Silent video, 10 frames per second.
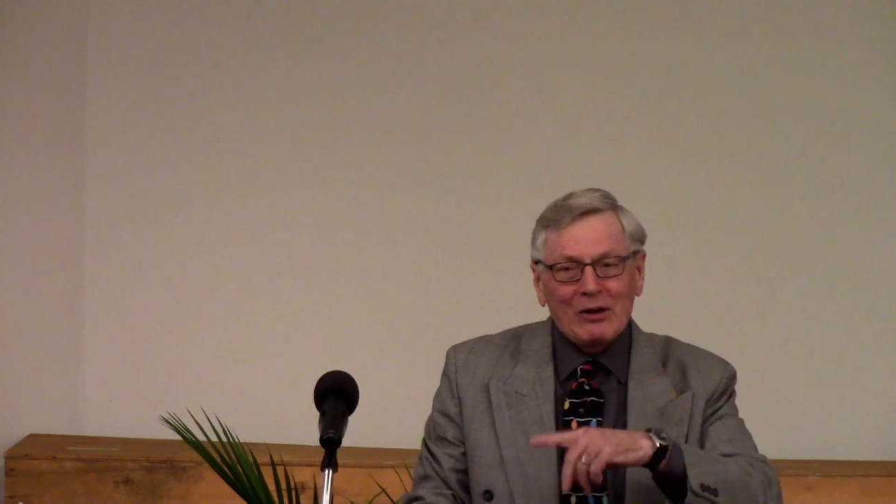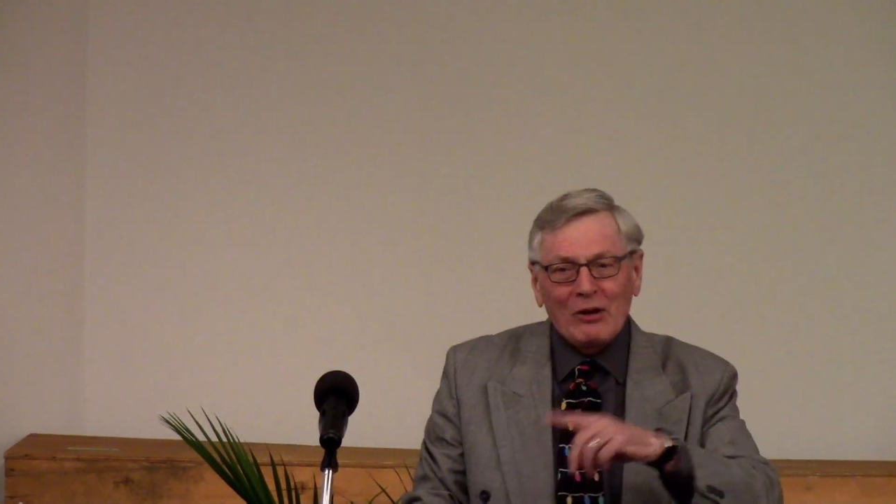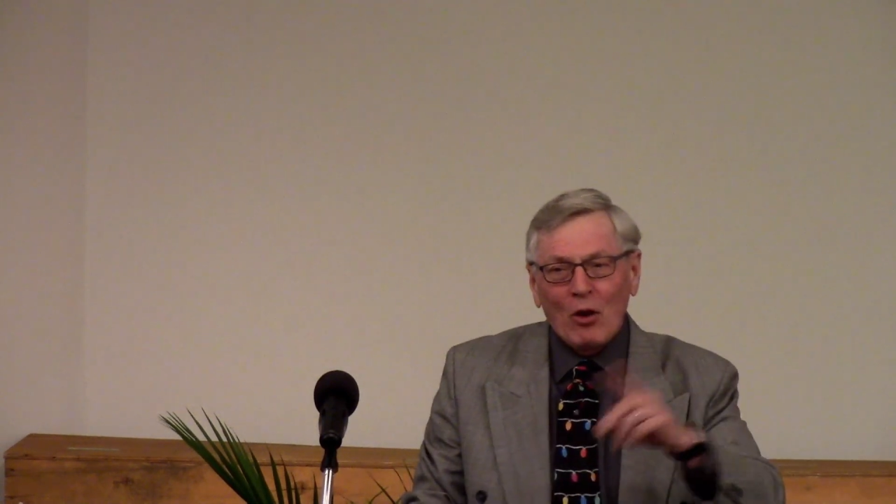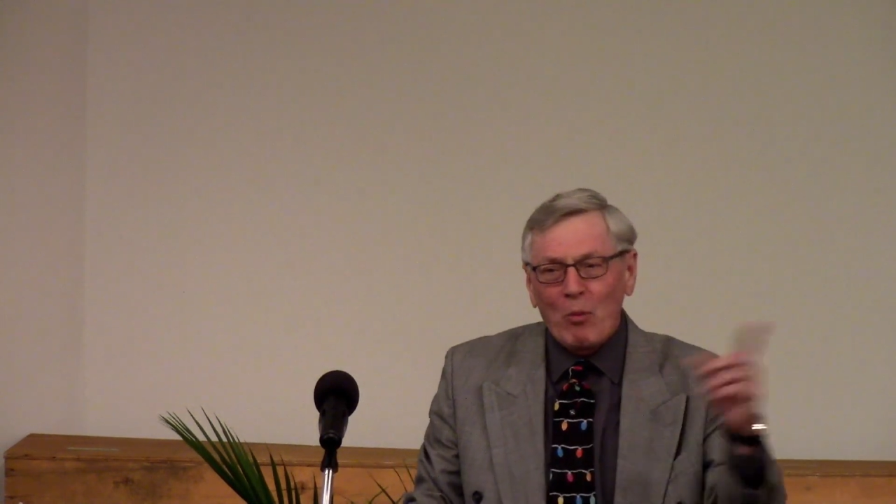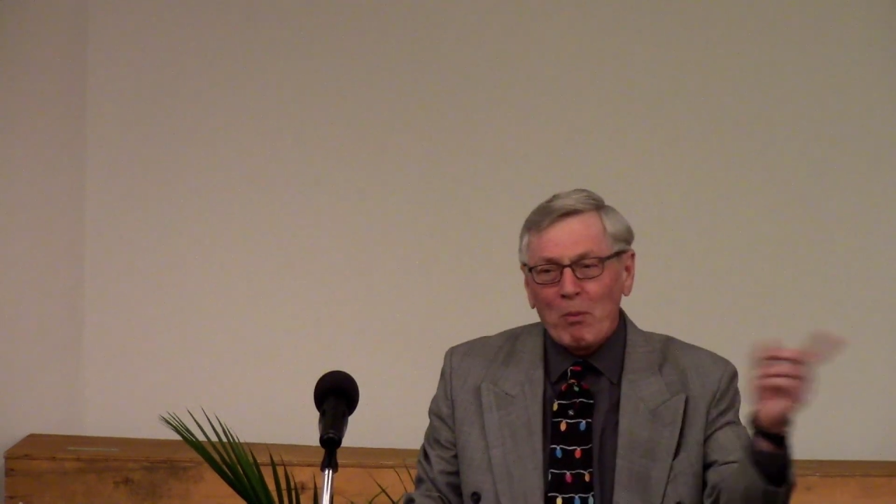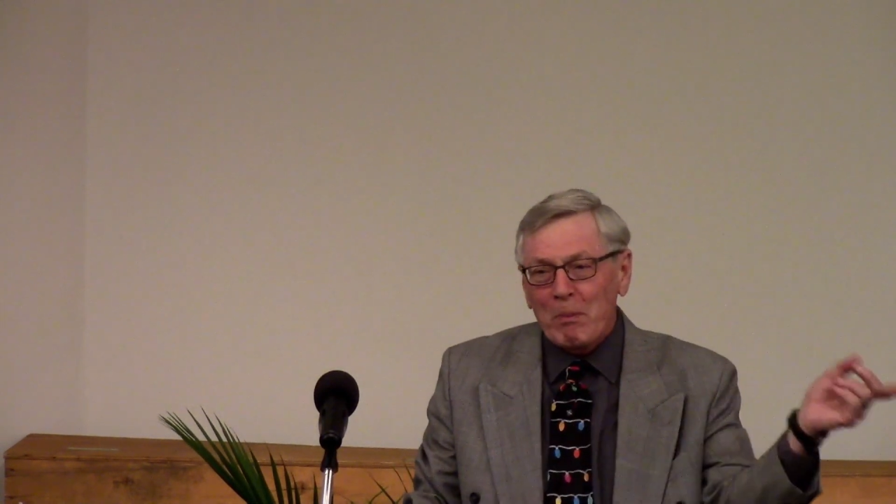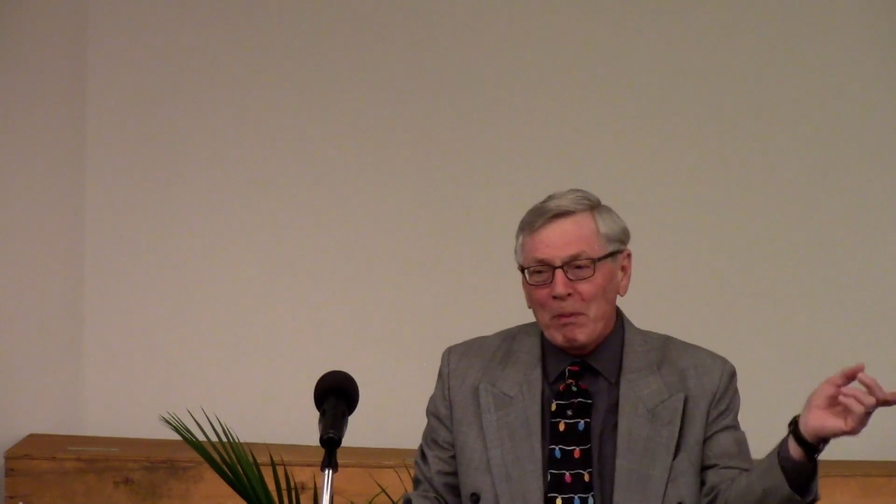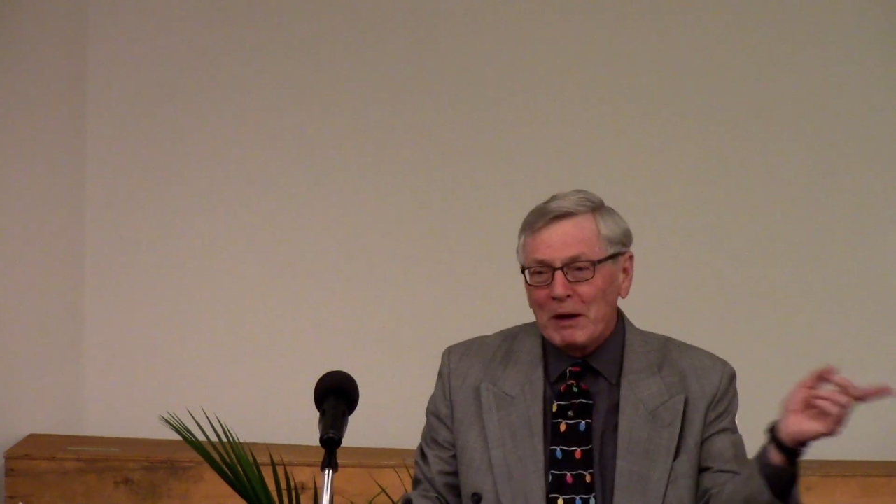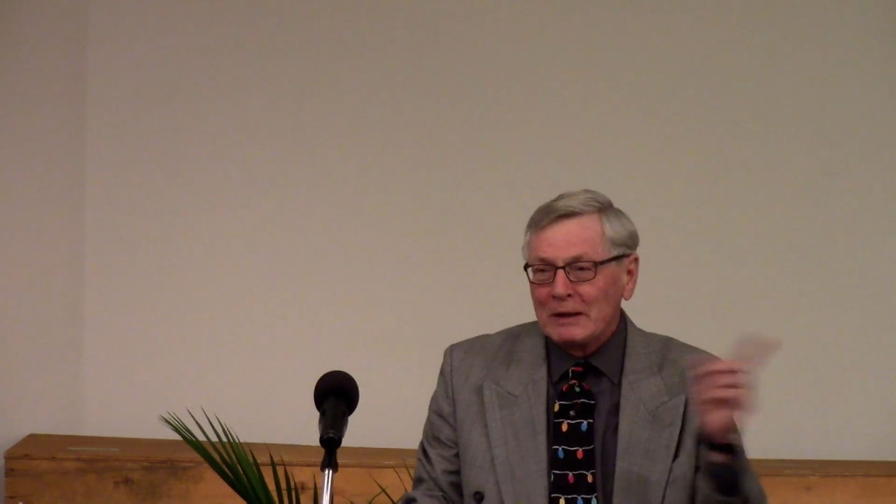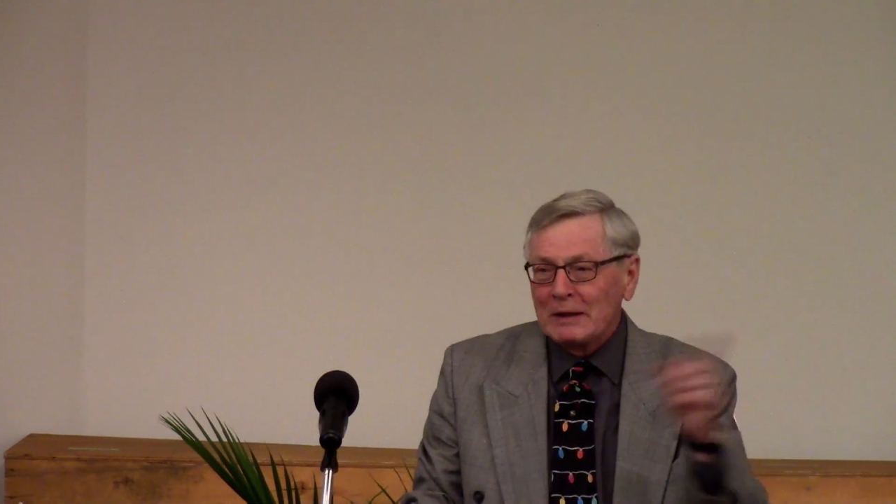nope.
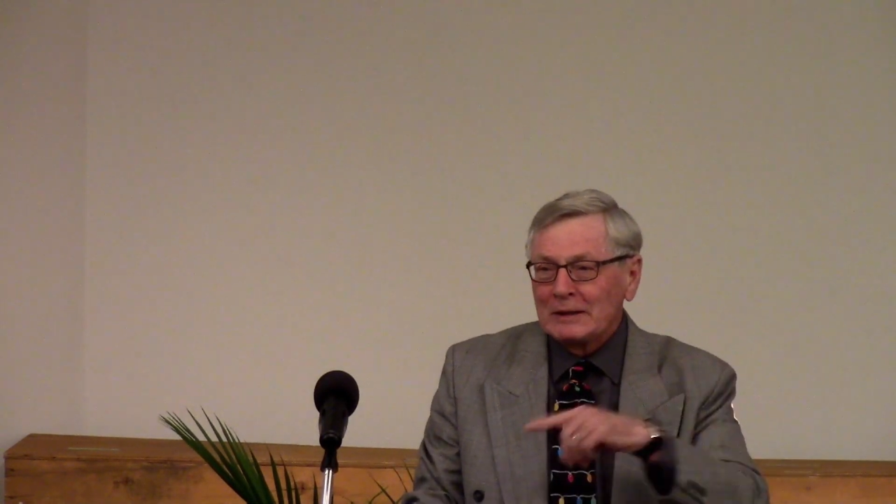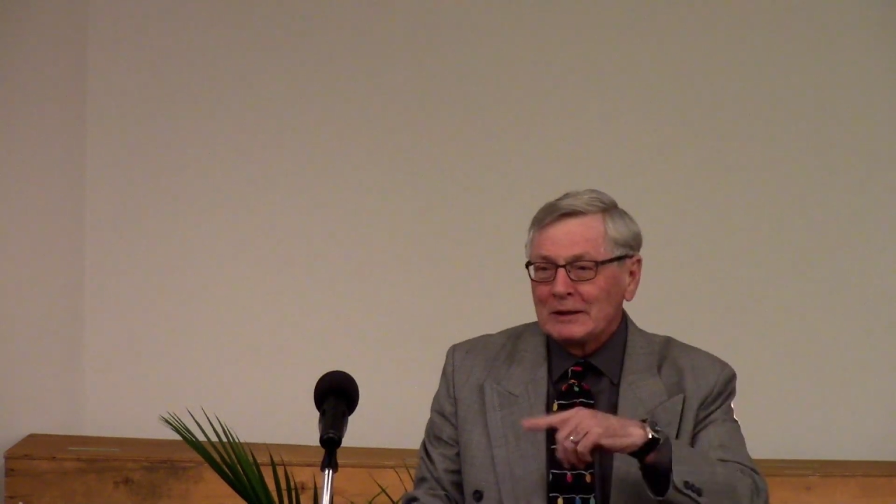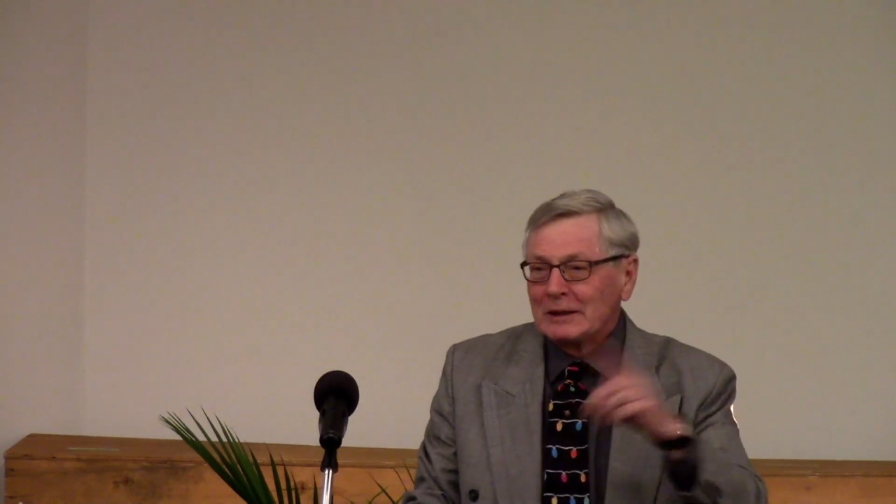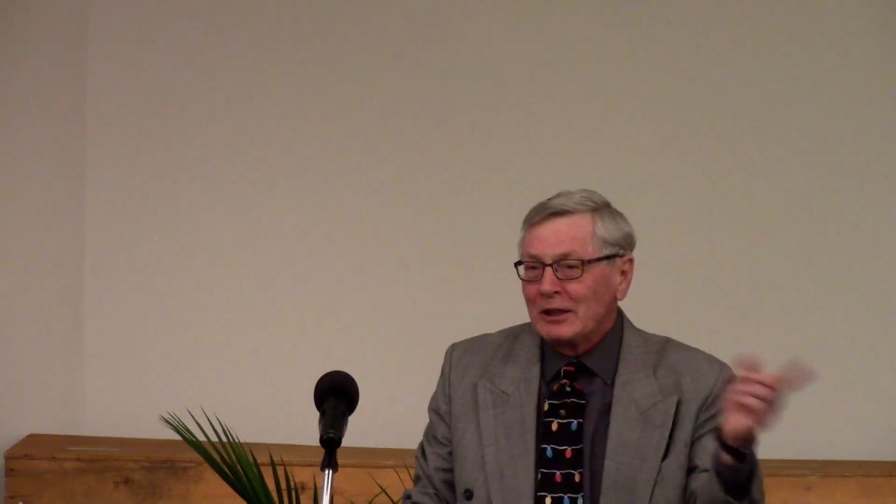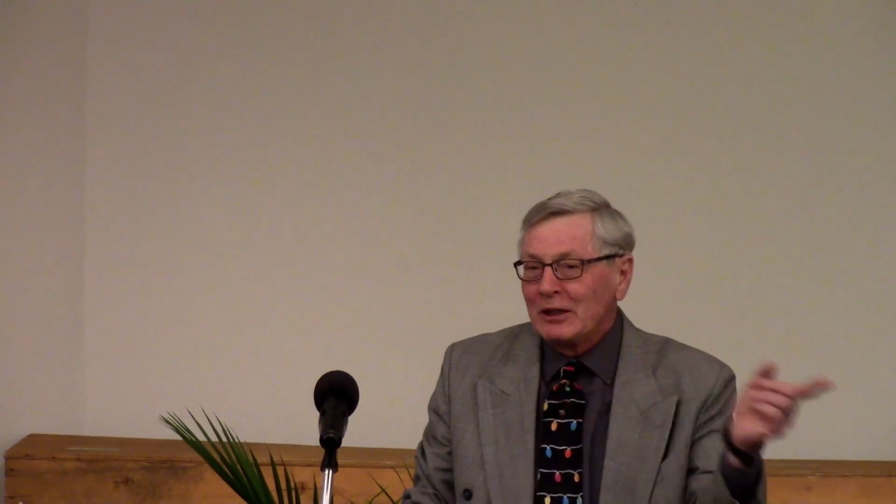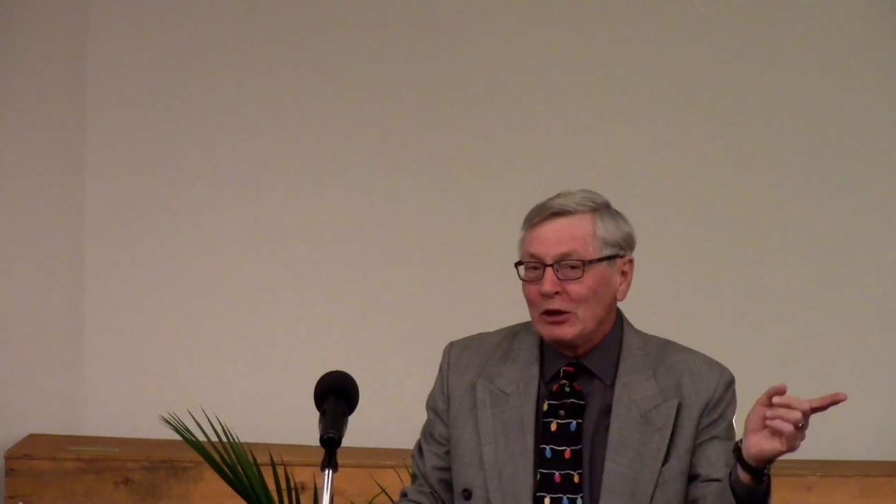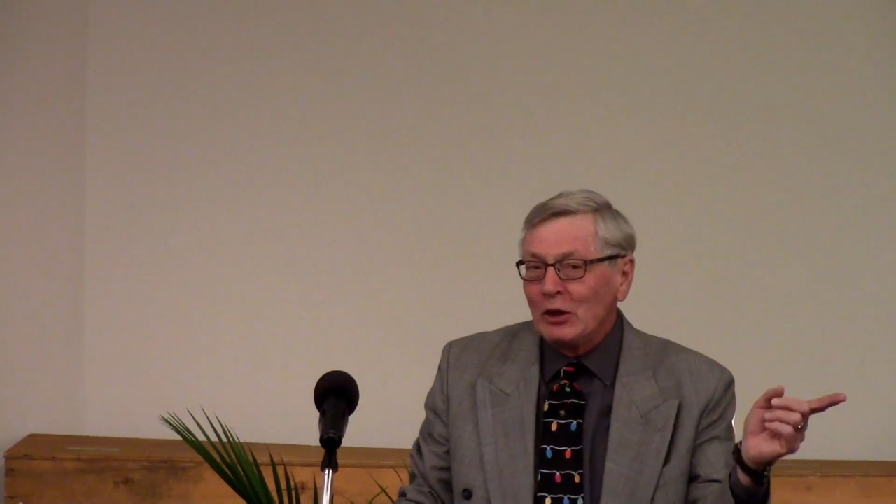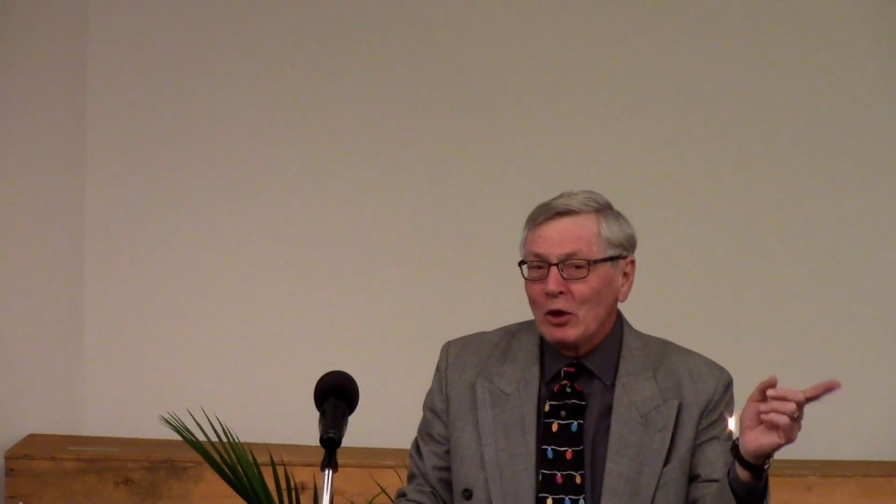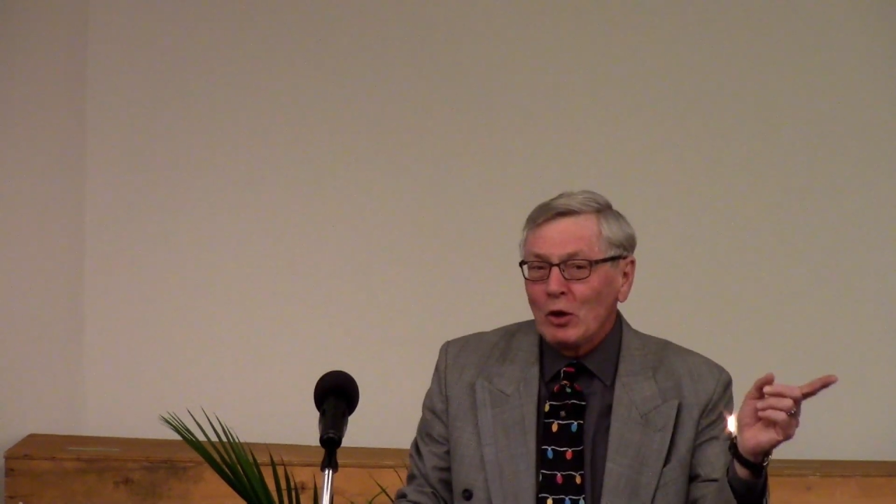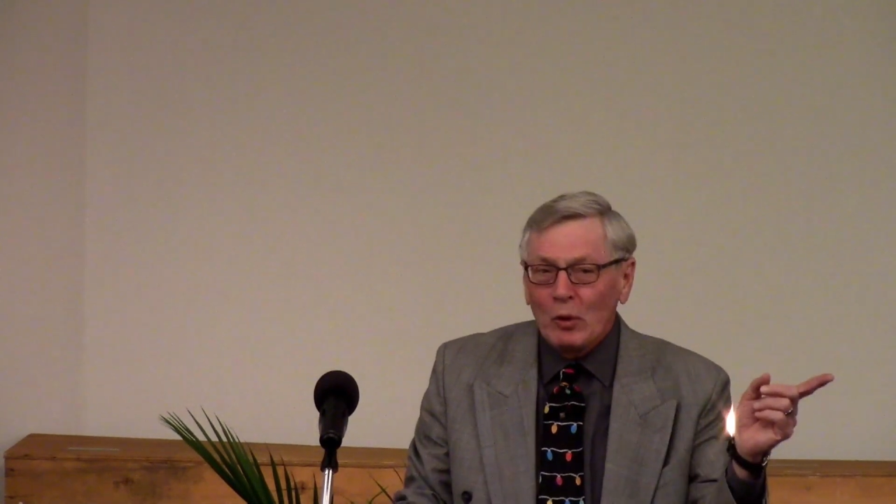
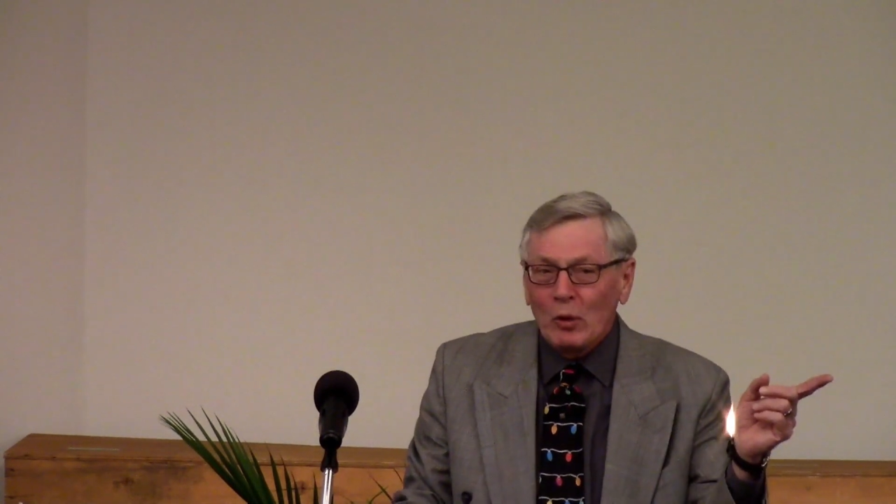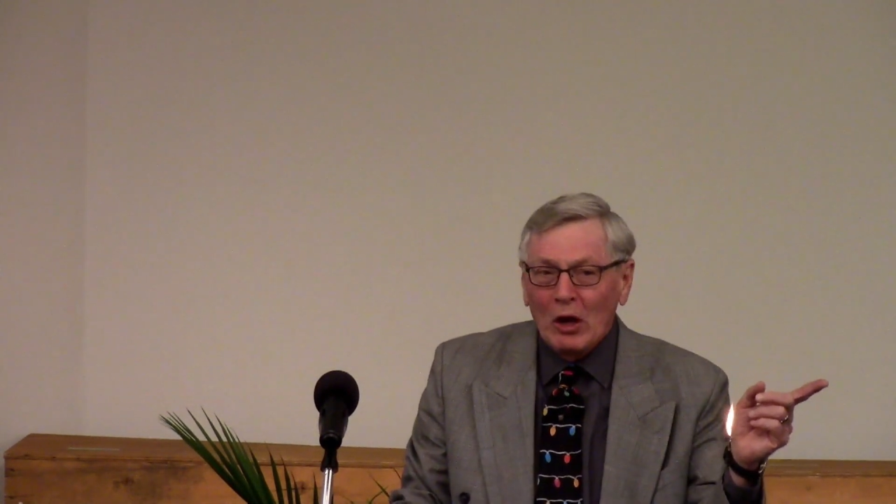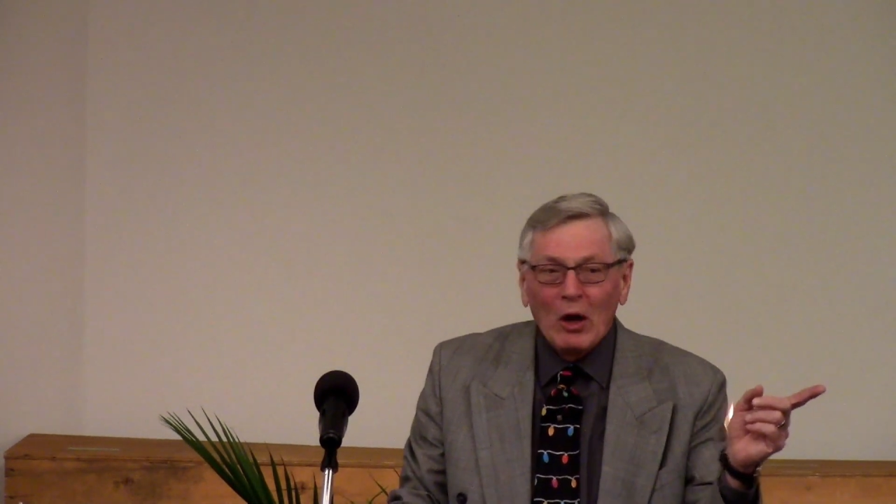You